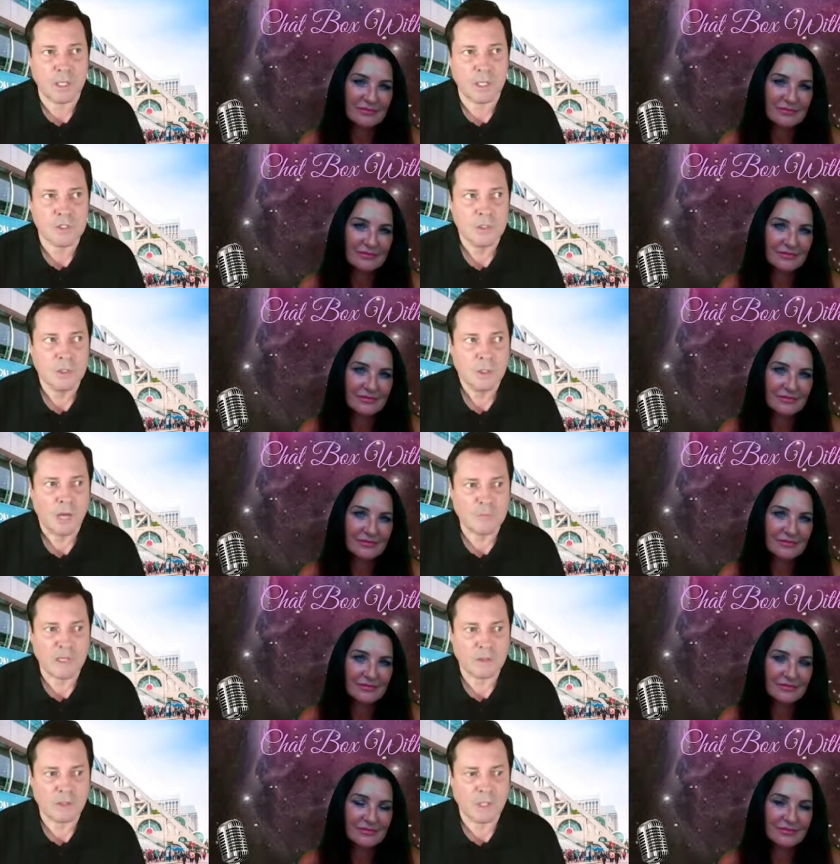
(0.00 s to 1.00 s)

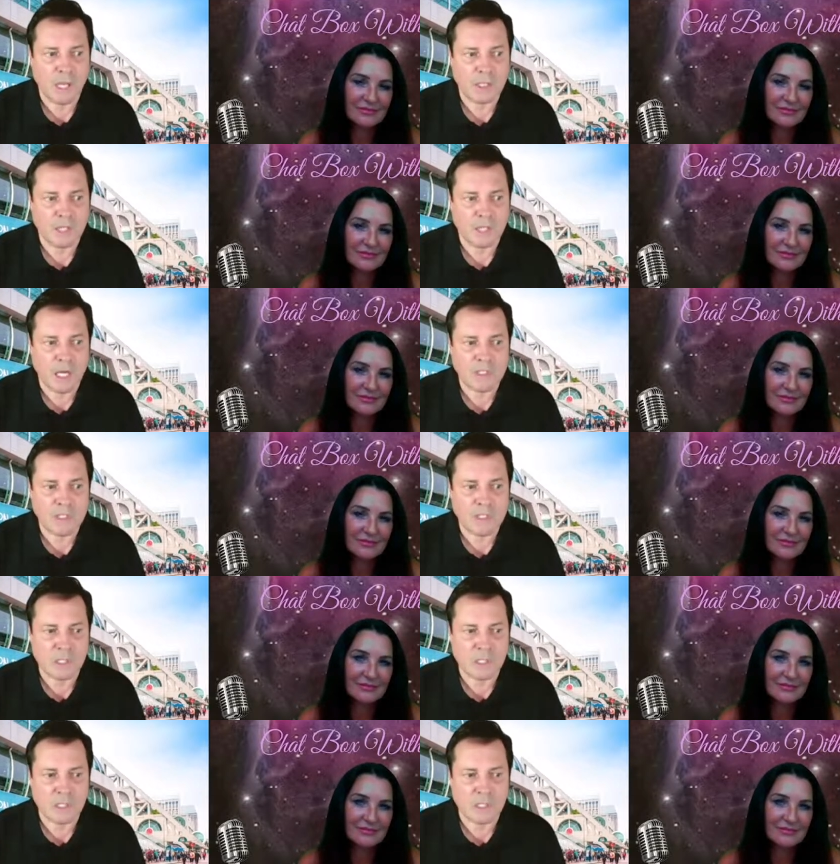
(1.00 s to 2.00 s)
Speaker 1: because I've spent a
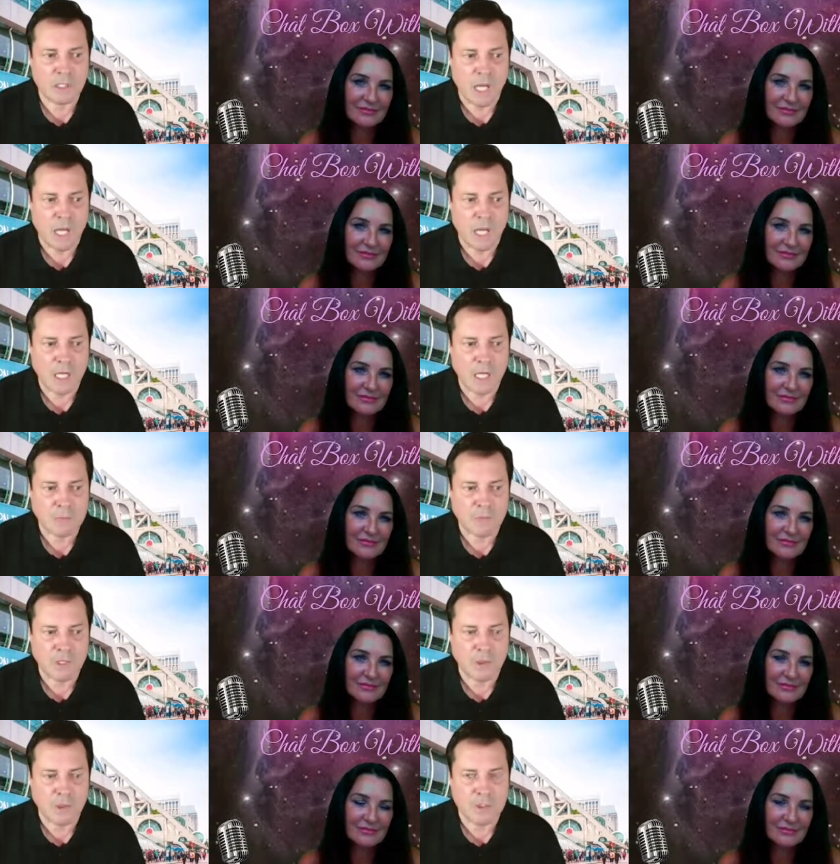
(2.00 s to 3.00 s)
lot of times in, in
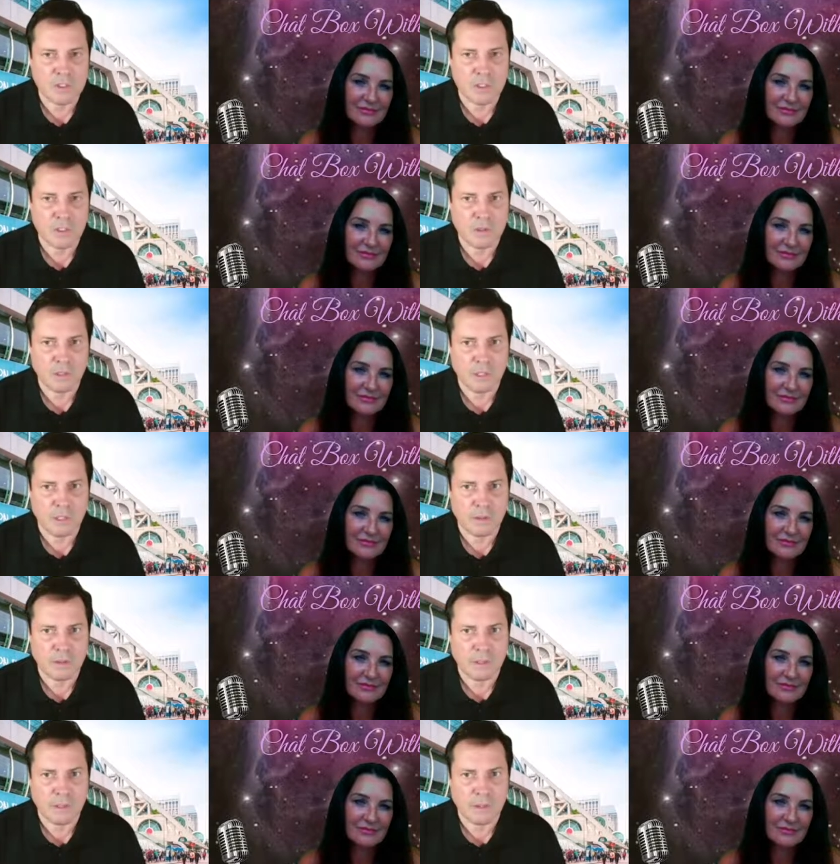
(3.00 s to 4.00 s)
hospitals and,
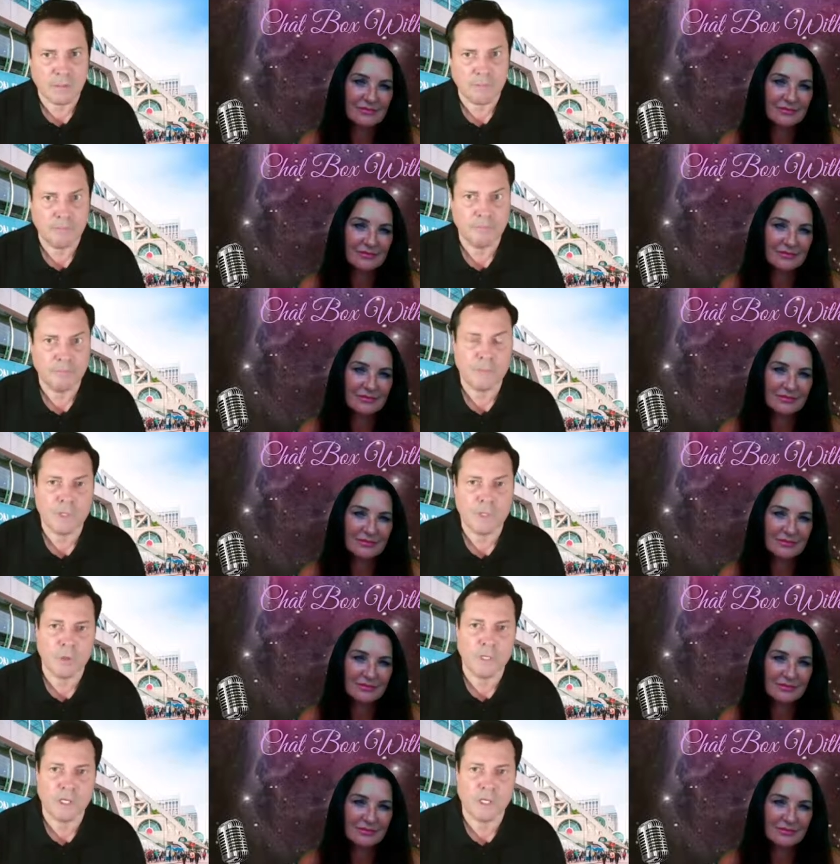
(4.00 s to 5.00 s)
and, and doing
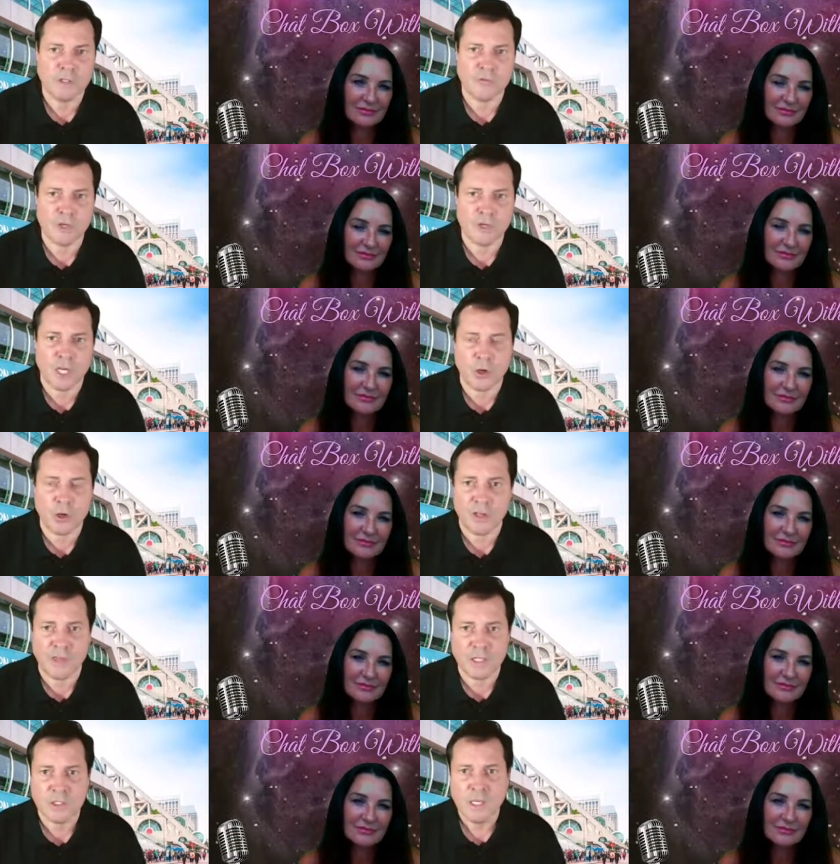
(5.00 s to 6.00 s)
different charity things.
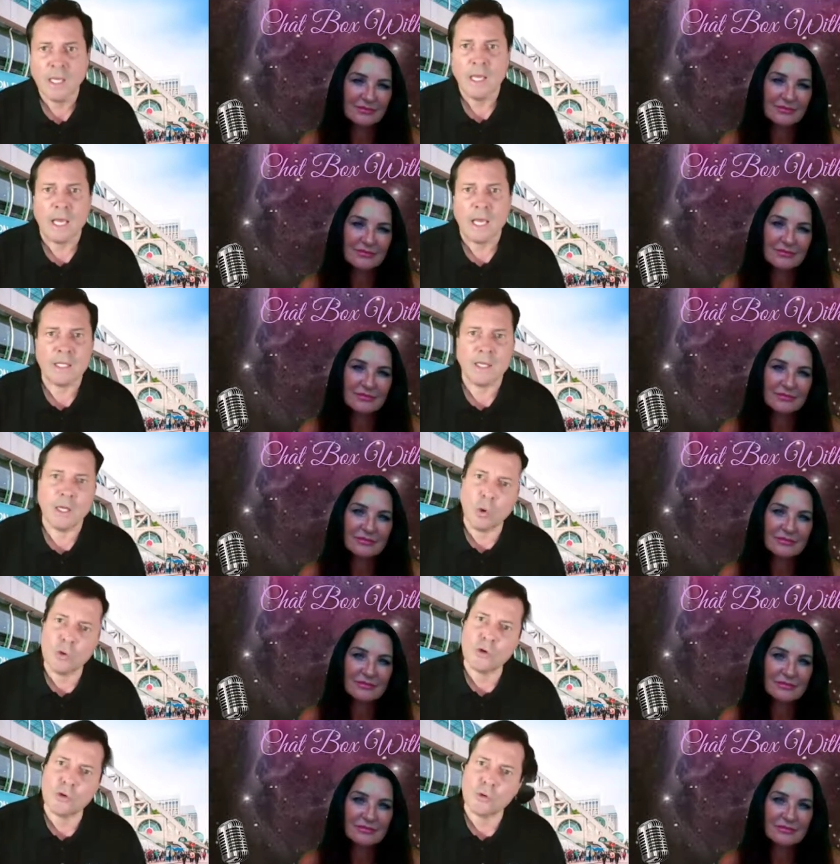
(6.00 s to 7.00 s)
And the older
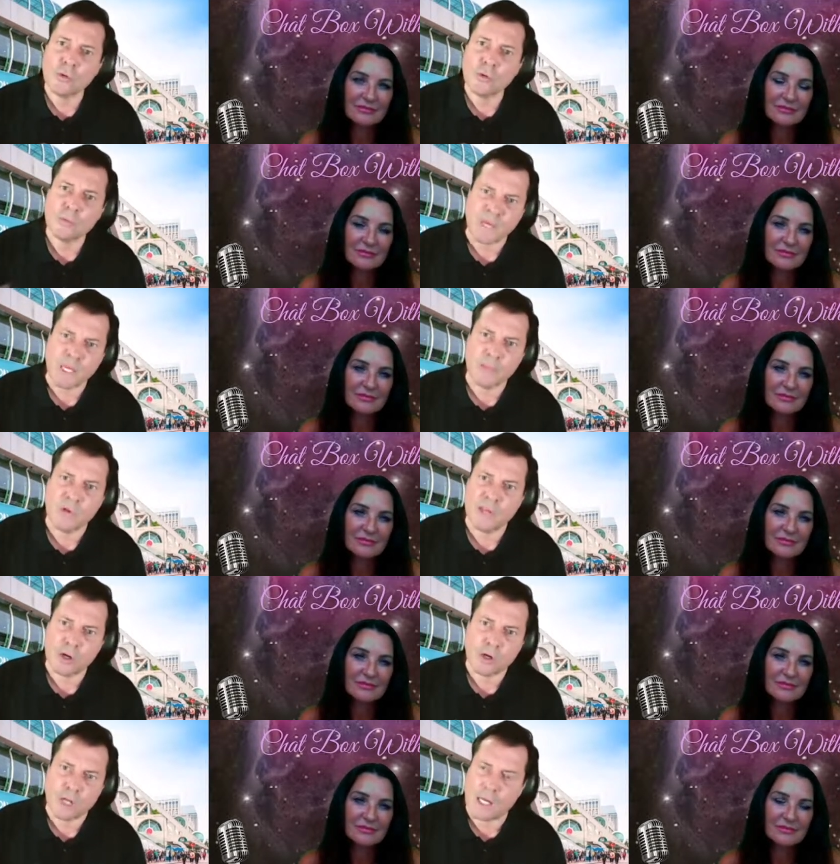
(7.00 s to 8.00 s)
people that are
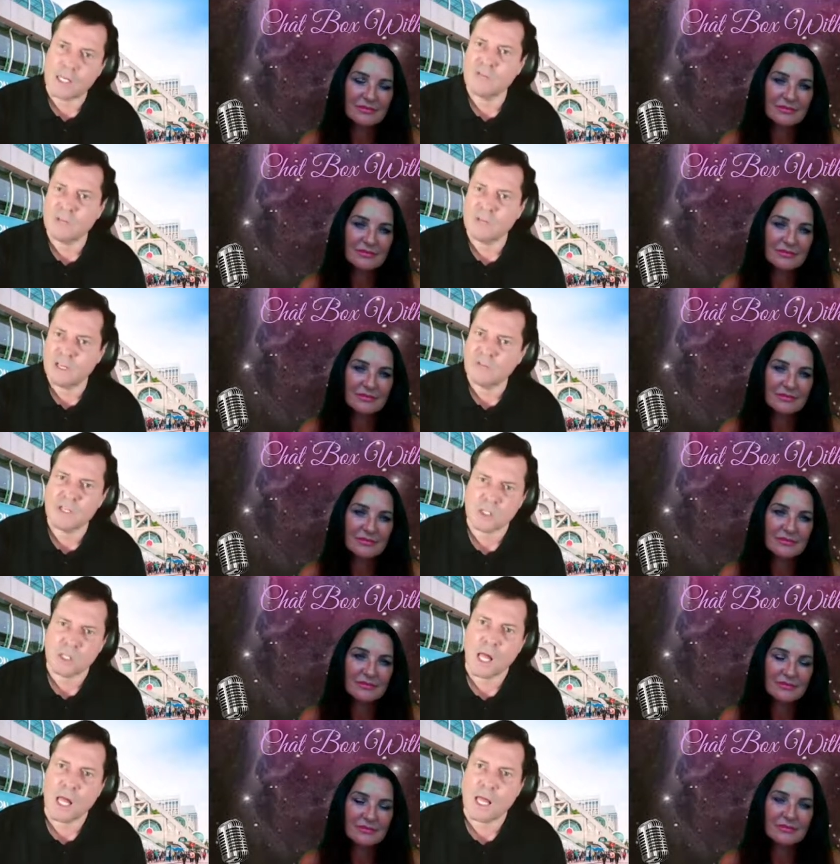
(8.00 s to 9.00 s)
kind of live this
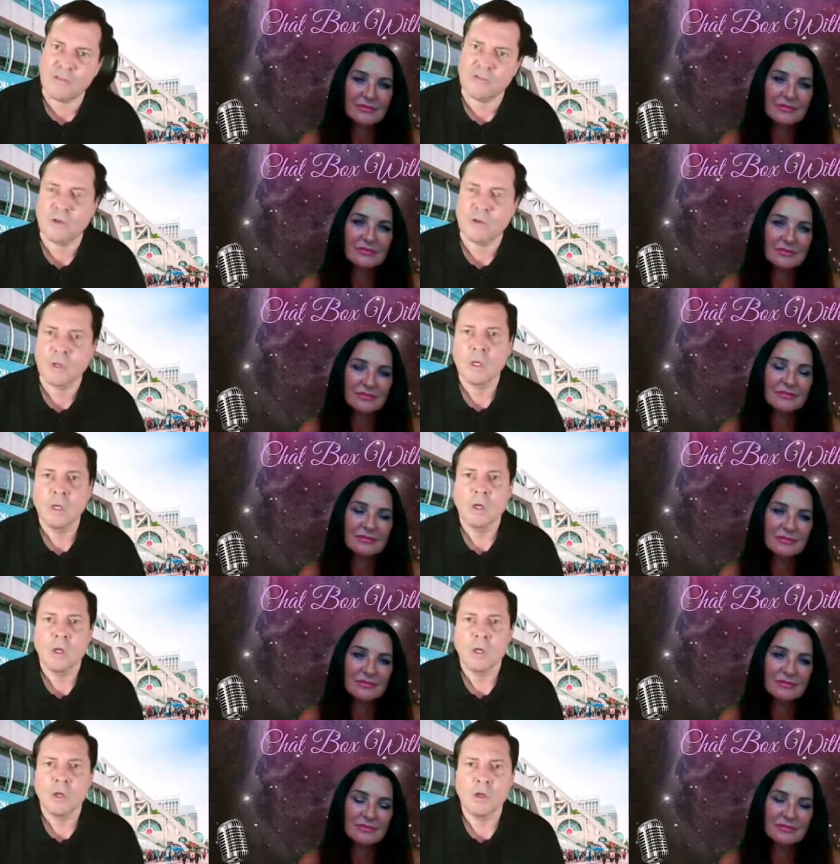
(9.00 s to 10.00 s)
life,
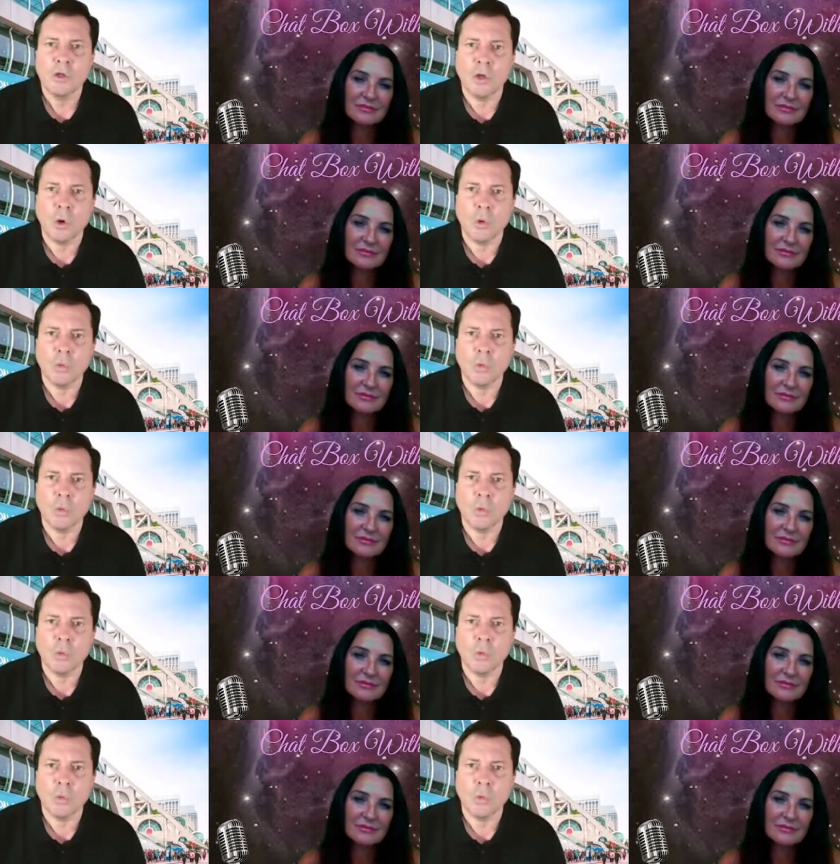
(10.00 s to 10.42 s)
you know,